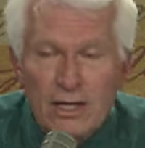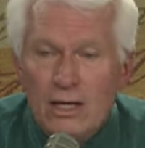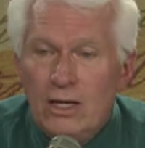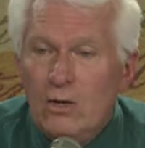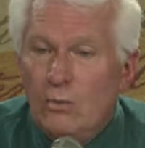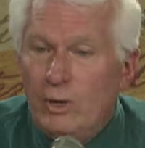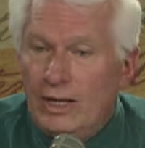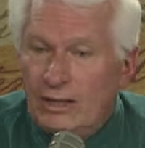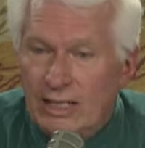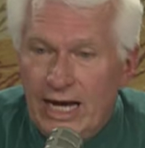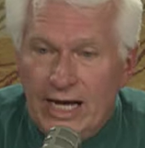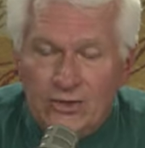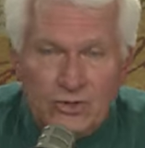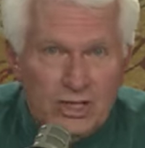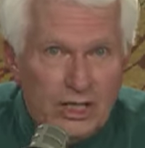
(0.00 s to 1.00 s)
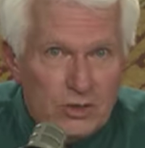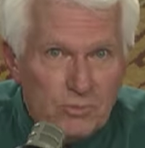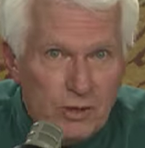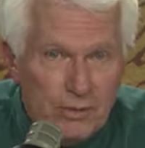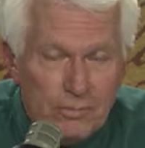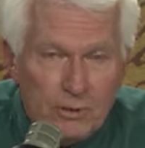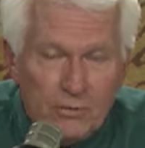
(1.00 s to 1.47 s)
We engage against
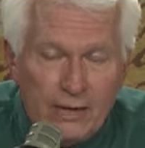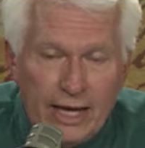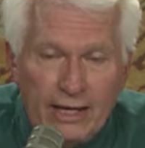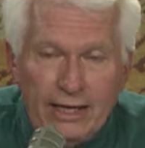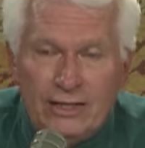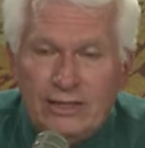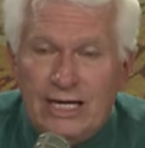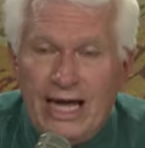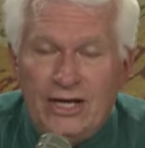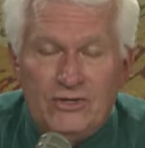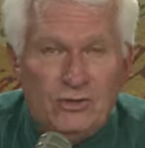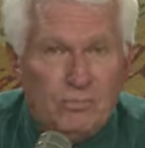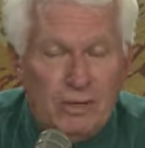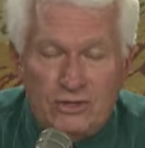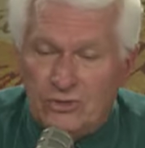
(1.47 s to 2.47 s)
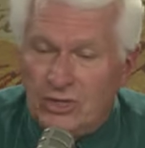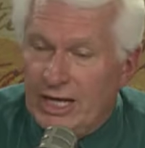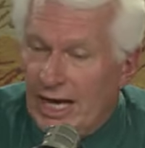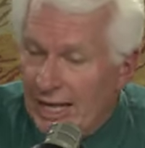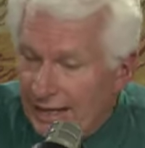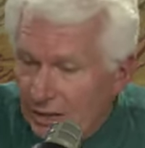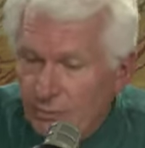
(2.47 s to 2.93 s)
people that engage in
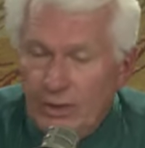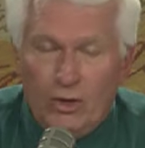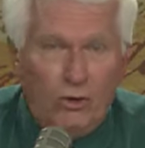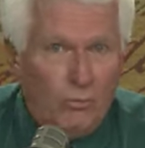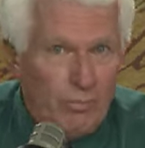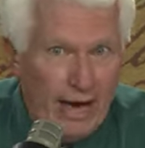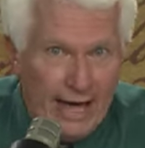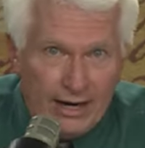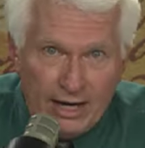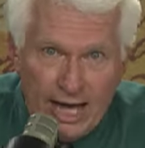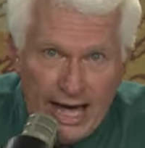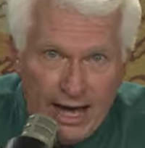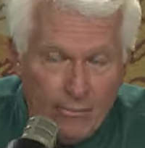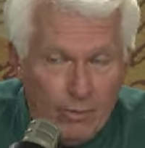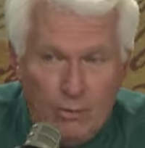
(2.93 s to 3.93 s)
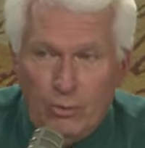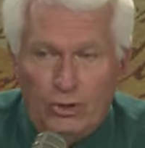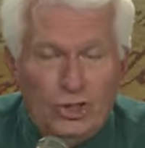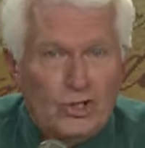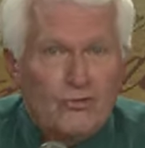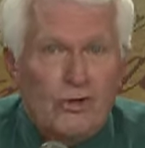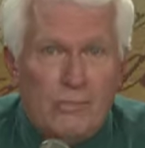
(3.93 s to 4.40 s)
bestiality. We don't bat an eye, but we're
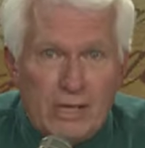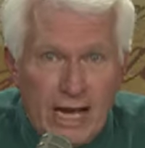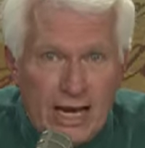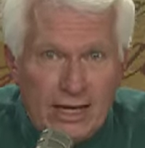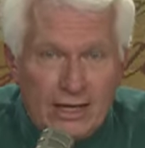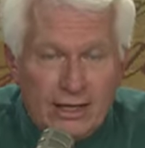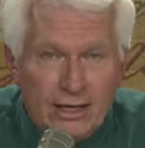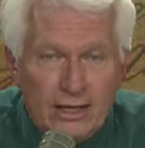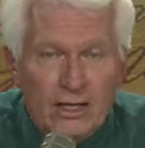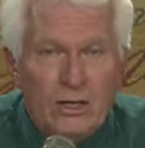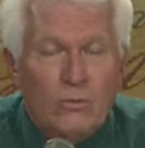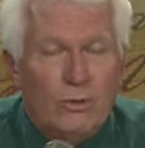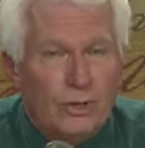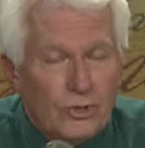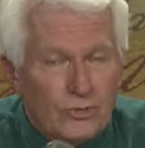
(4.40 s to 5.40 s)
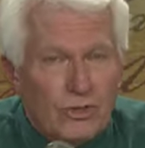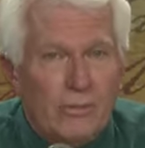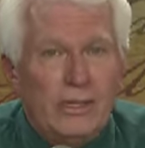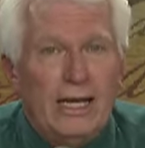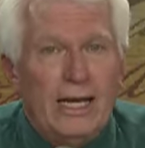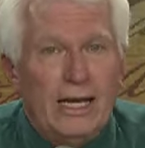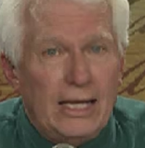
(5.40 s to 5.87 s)
discriminating. We're
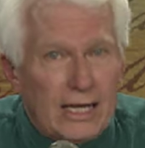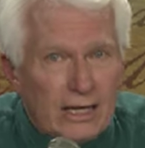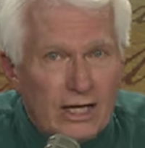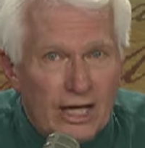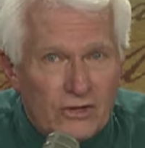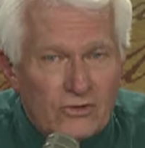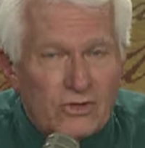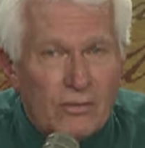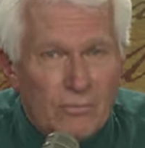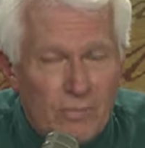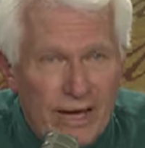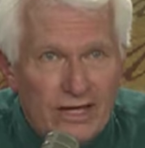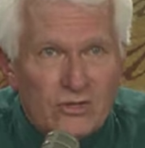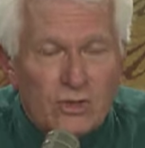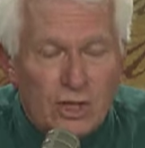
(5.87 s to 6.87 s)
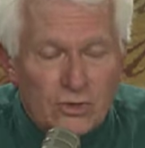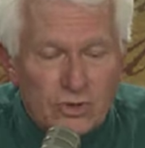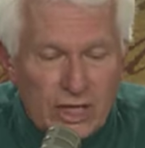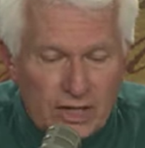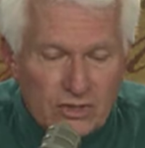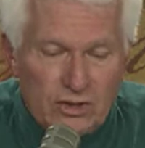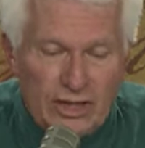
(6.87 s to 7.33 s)
discriminating against them based on
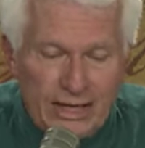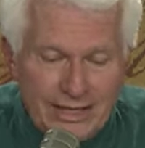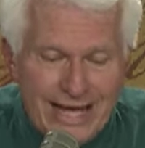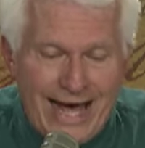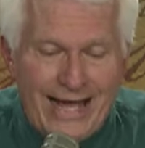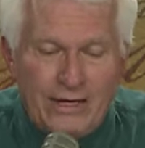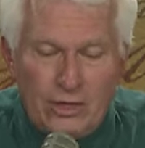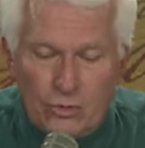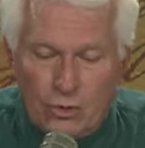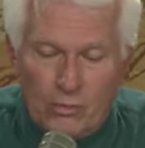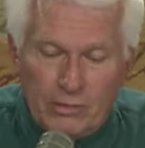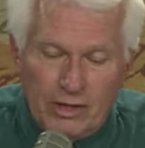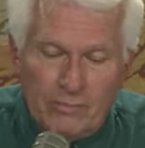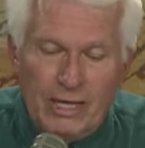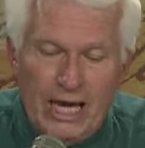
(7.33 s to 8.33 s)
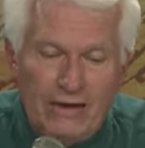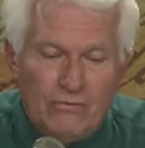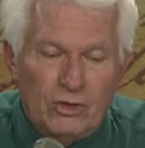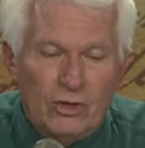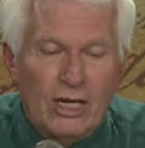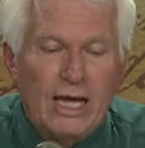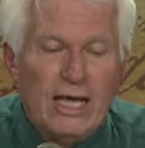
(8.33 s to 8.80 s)
sexually non-normative
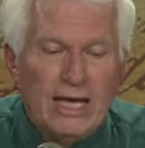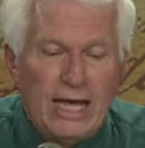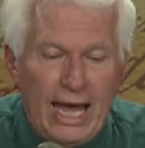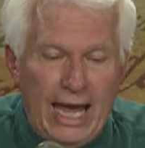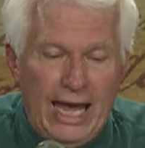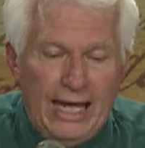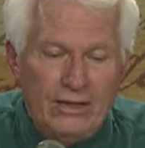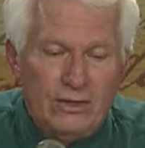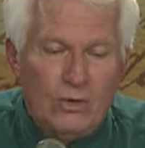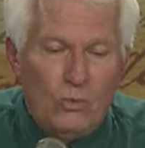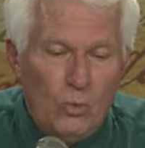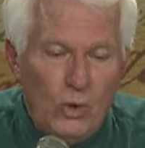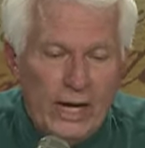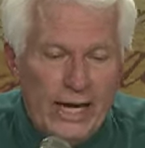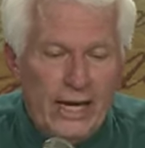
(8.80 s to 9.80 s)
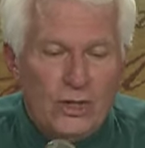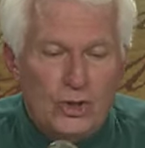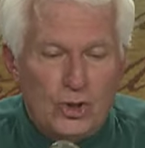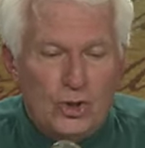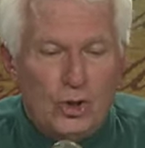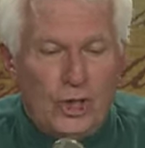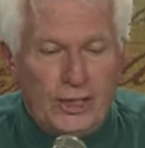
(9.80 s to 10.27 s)
behavior, and we
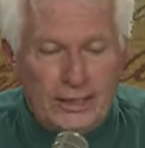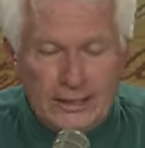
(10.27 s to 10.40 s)
should.